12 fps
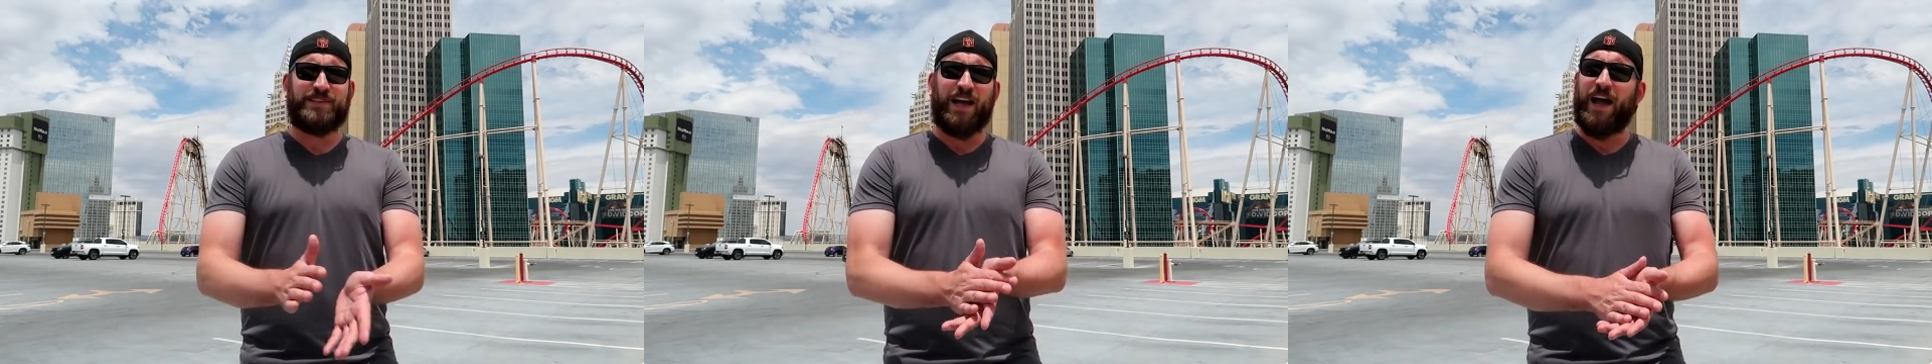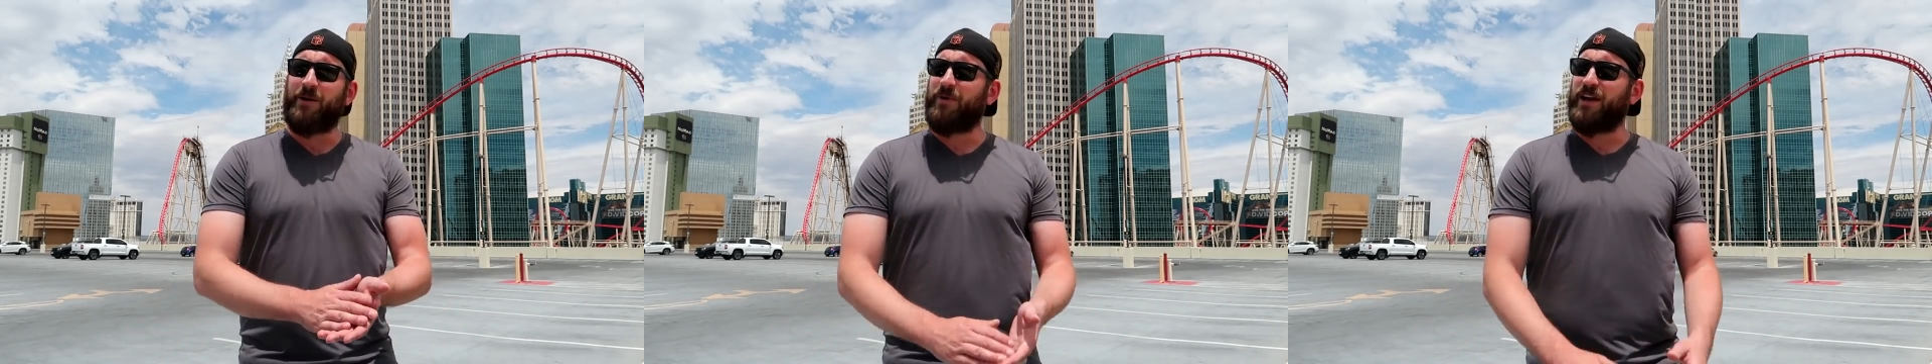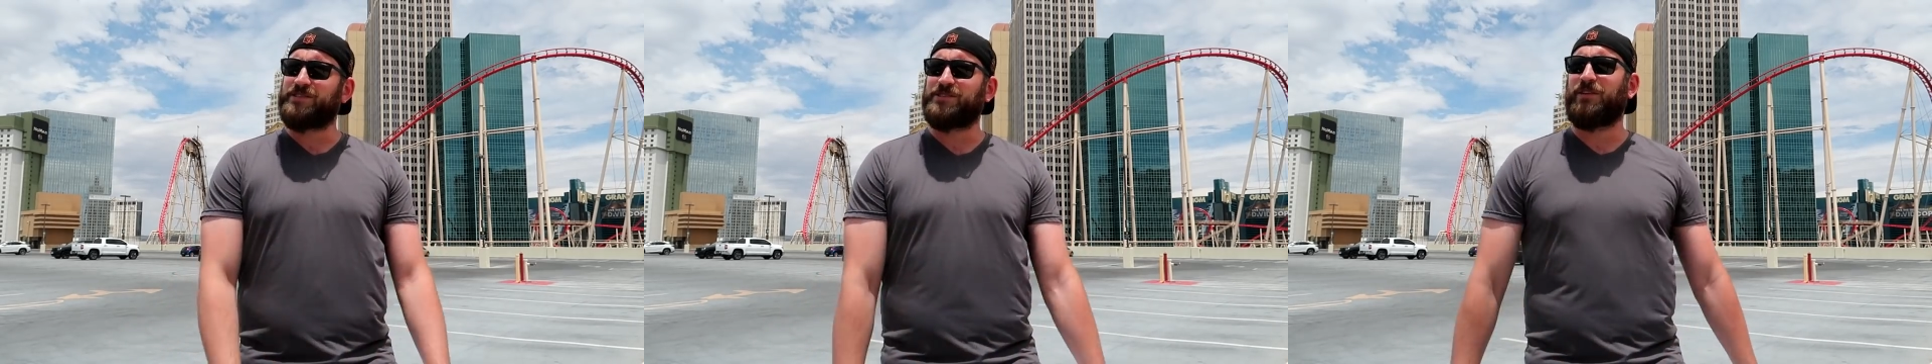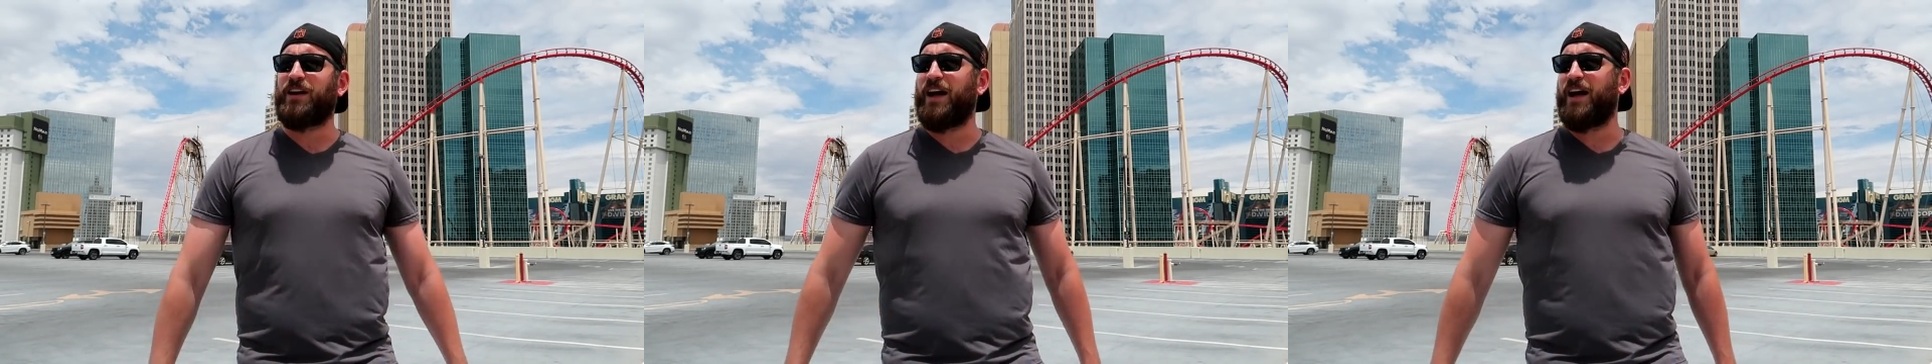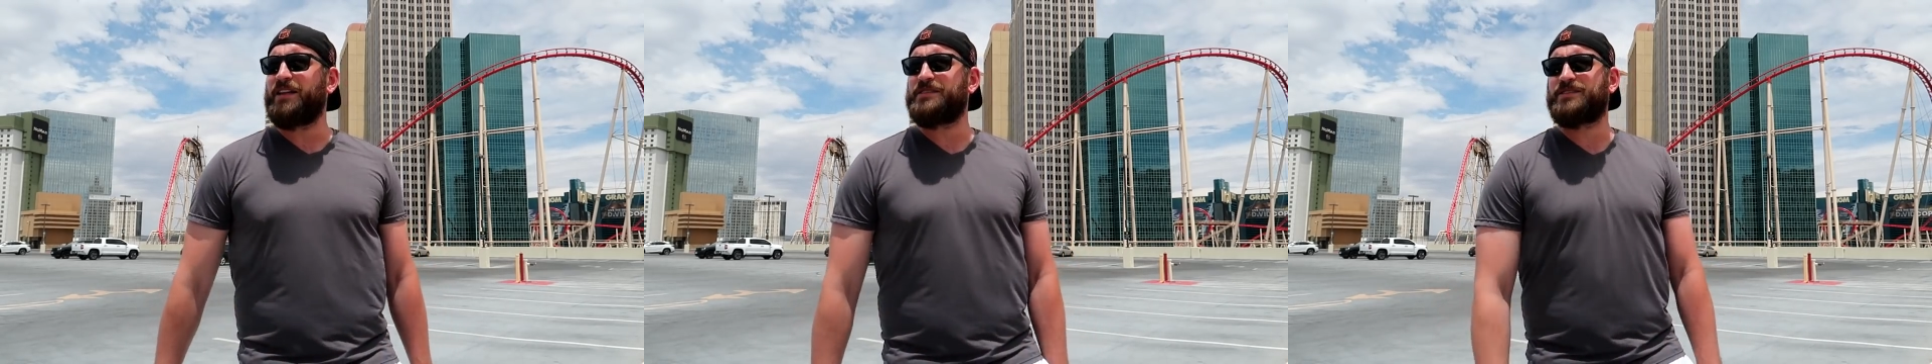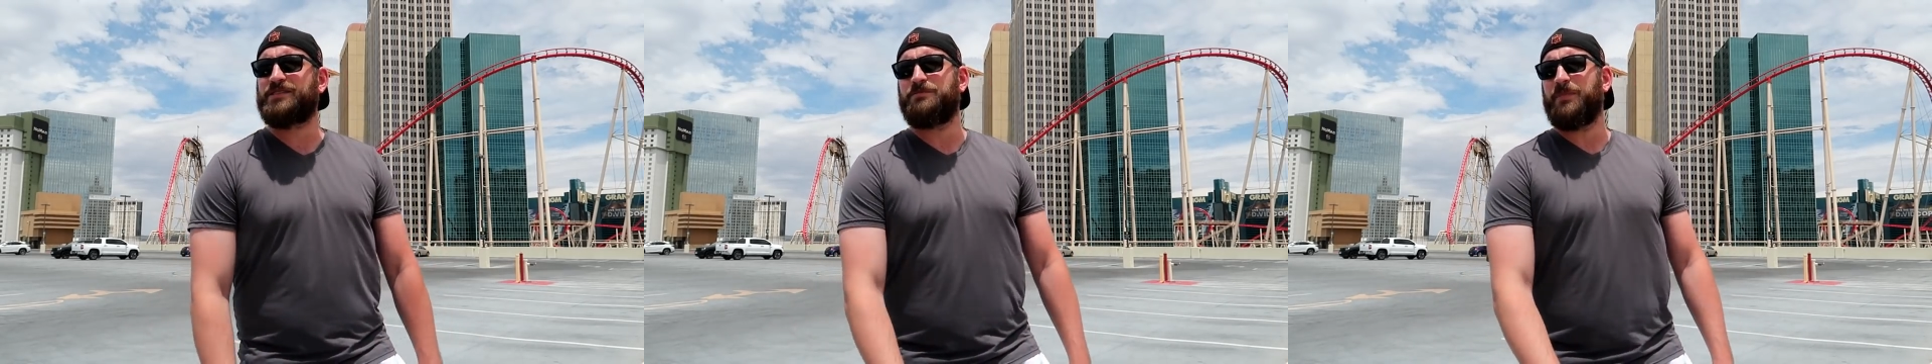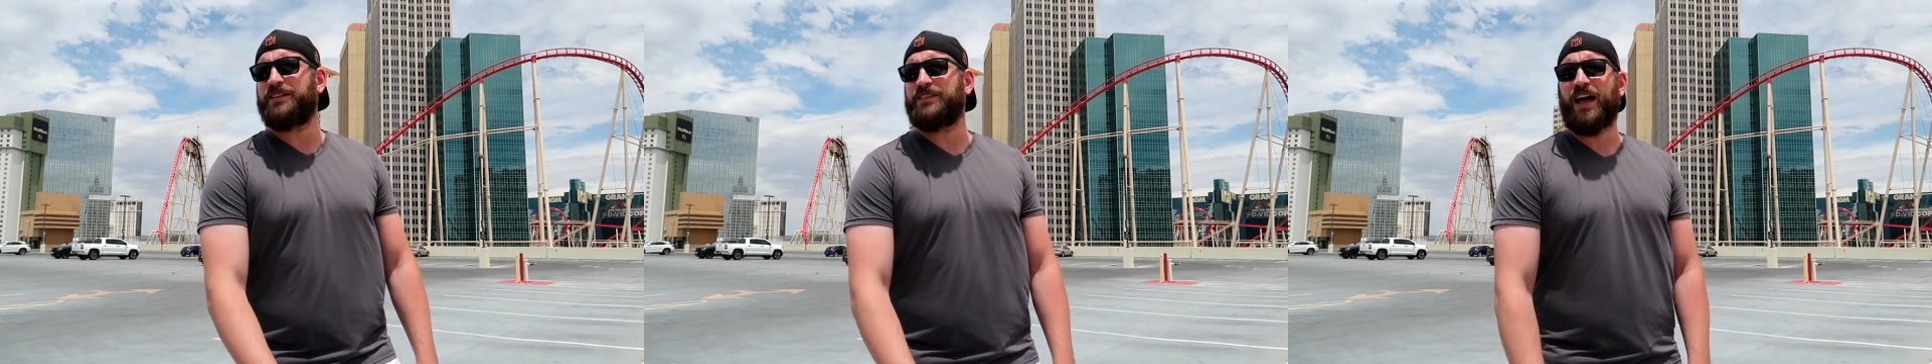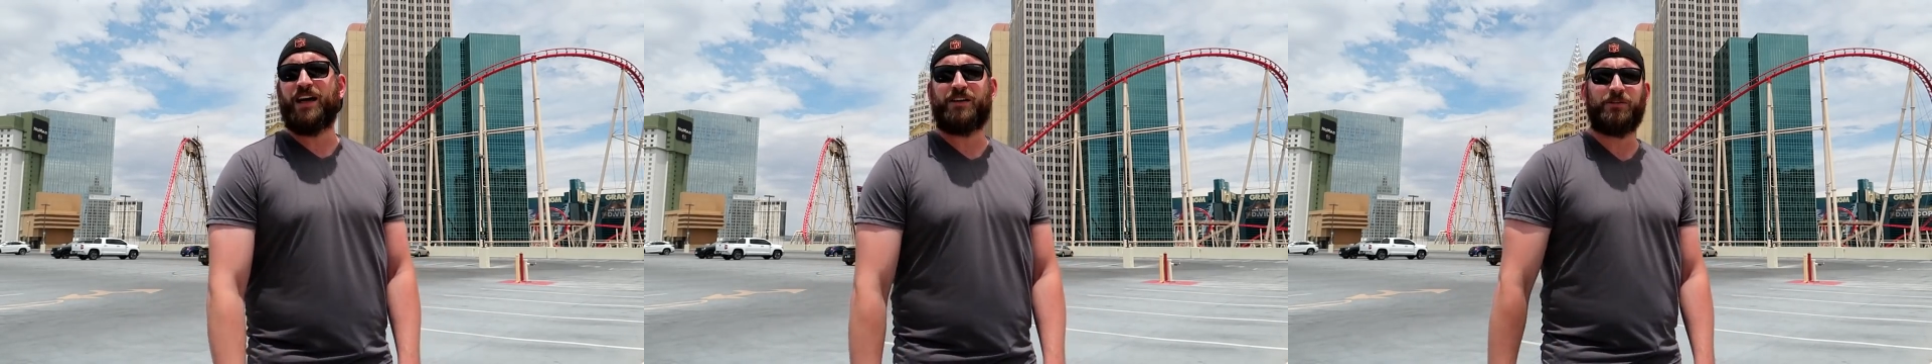Thai restaurants,
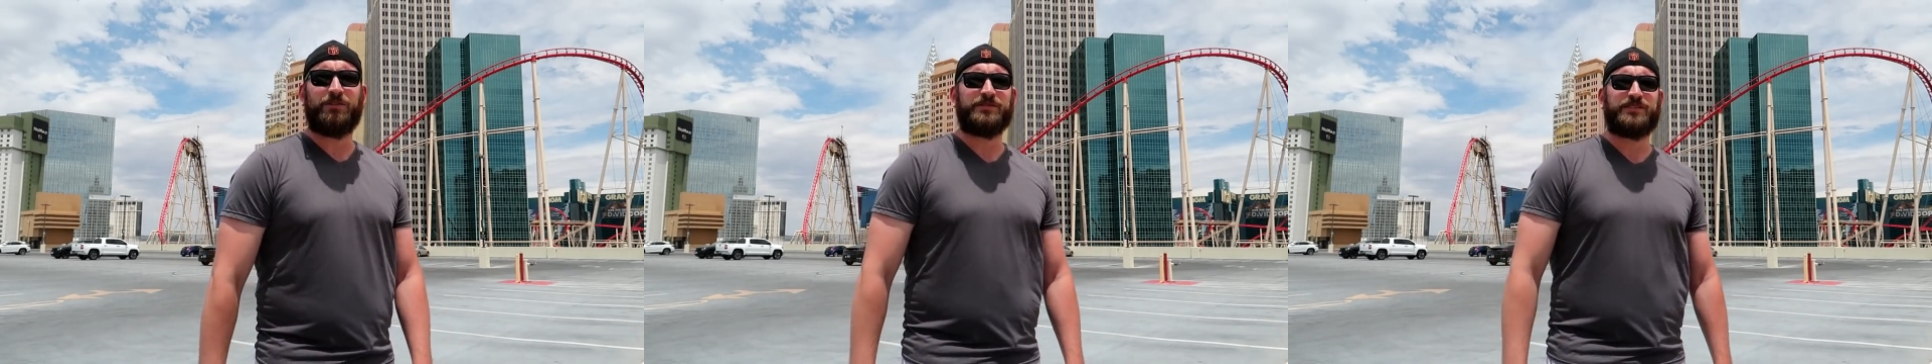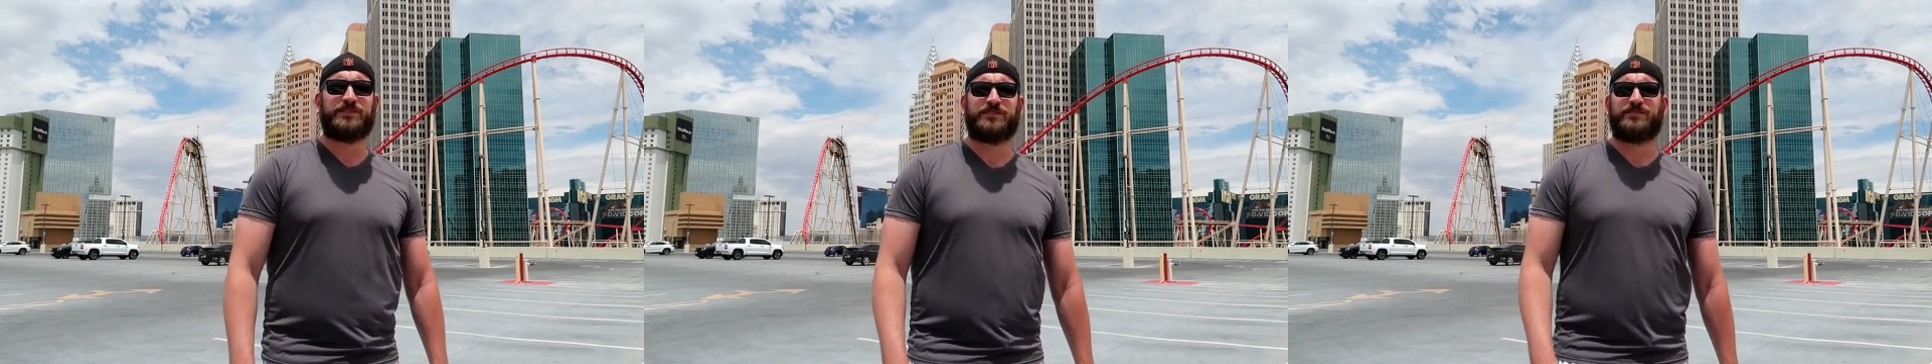McDonald's,